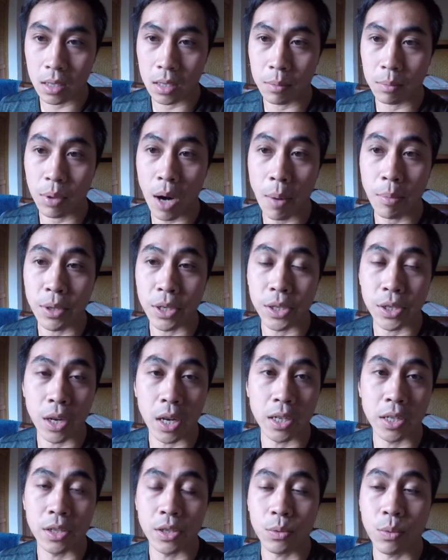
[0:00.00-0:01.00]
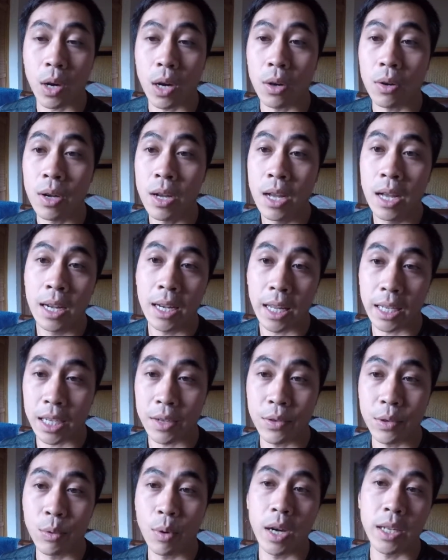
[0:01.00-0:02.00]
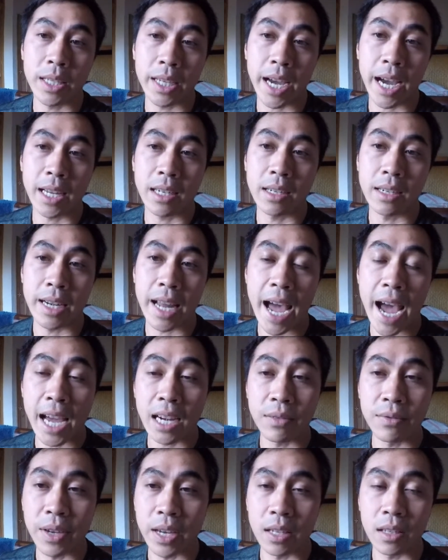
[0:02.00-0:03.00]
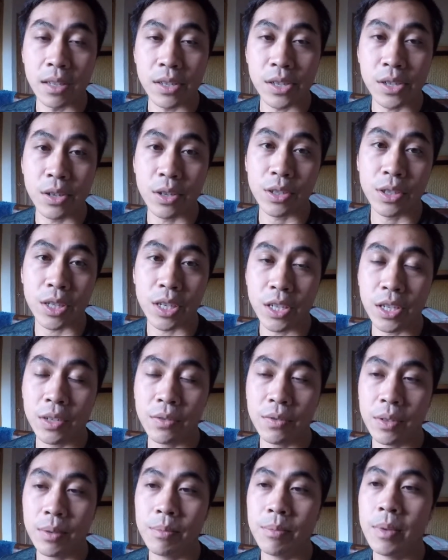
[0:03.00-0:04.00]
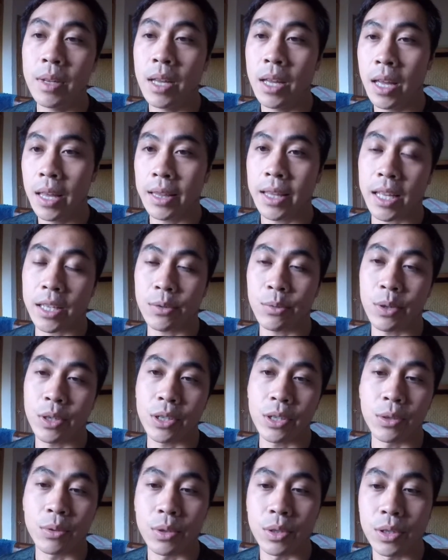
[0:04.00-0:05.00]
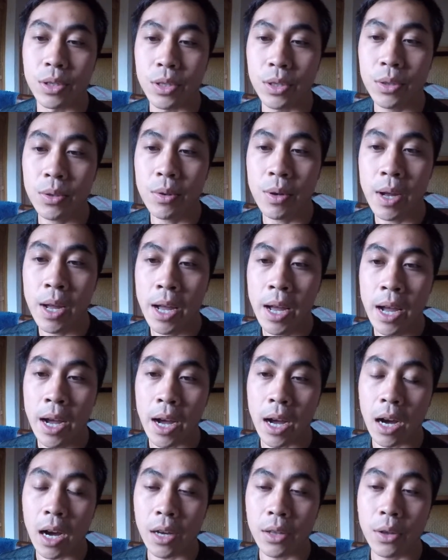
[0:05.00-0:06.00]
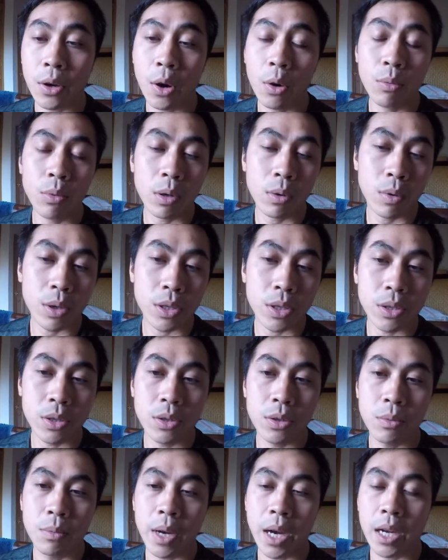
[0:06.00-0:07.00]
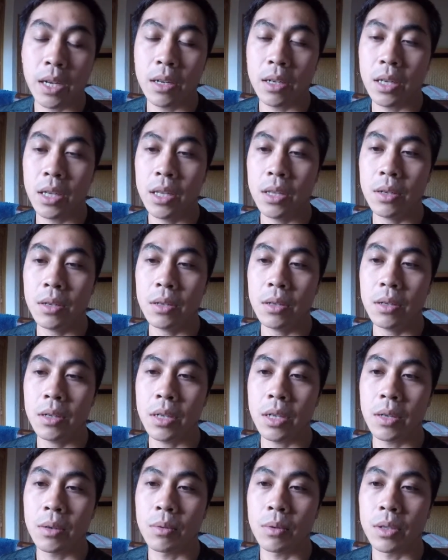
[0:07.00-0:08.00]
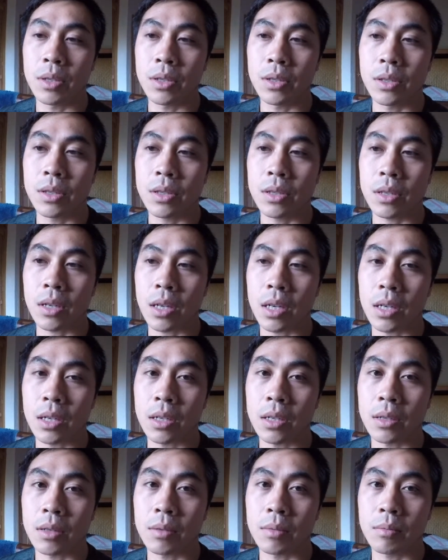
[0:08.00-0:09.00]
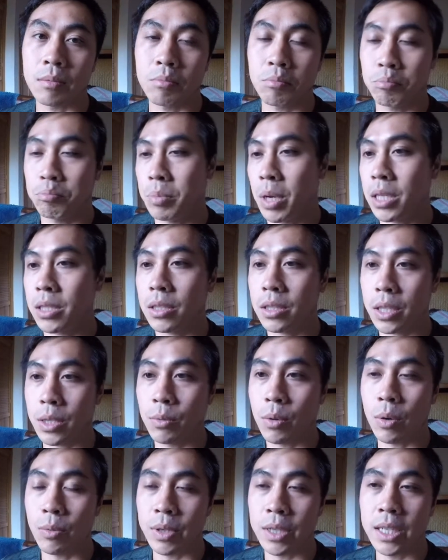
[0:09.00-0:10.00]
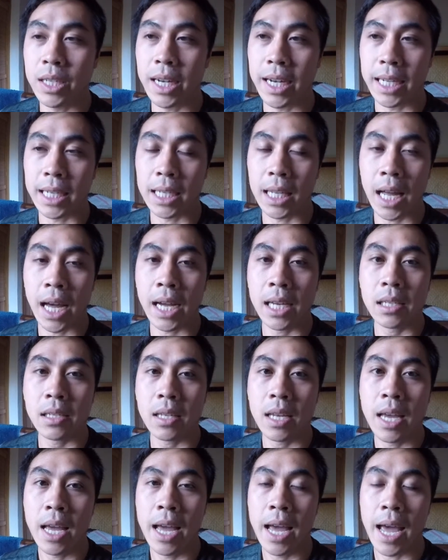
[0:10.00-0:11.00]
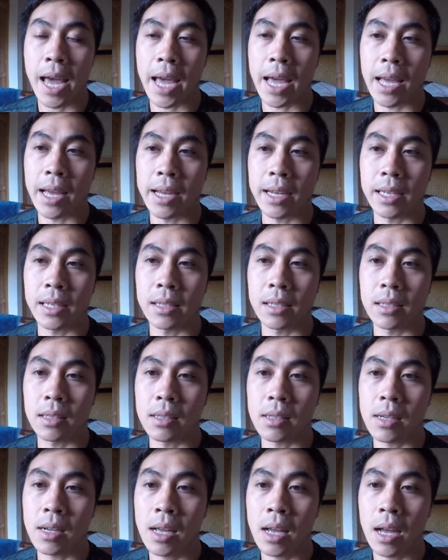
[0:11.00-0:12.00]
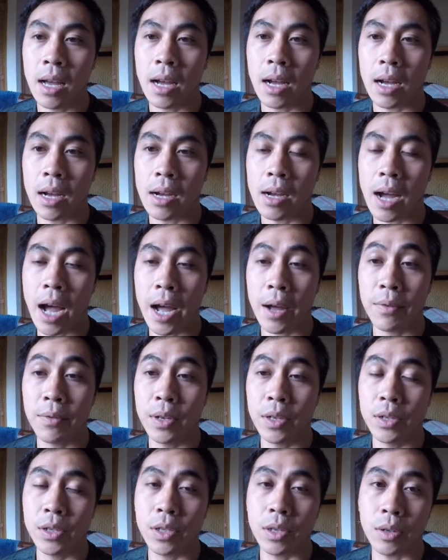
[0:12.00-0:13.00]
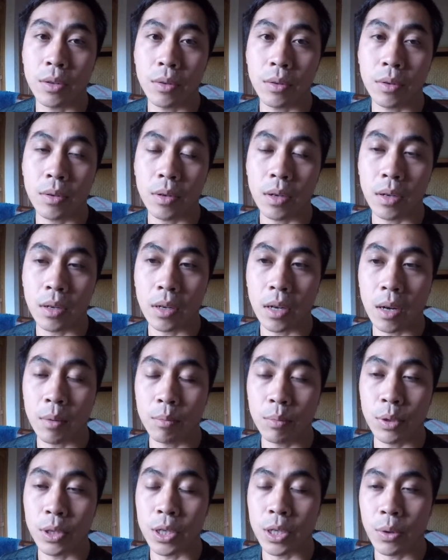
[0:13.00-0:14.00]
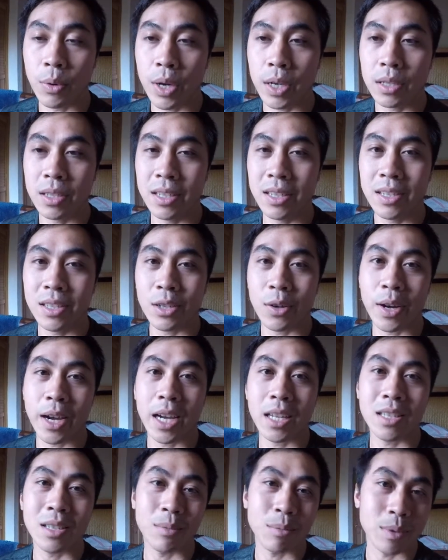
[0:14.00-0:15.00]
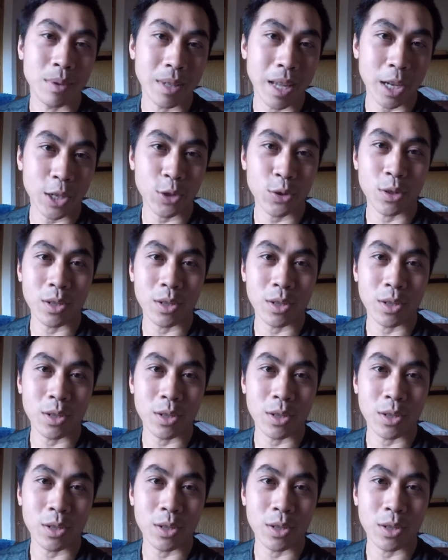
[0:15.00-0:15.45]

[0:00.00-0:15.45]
properties on it as well. Like if you wanted to add an add event listener to each of them, that's what you would do. The homework wasn't too bad either. It was basically what we did in class, and I finished it up pretty quickly, so I had some extra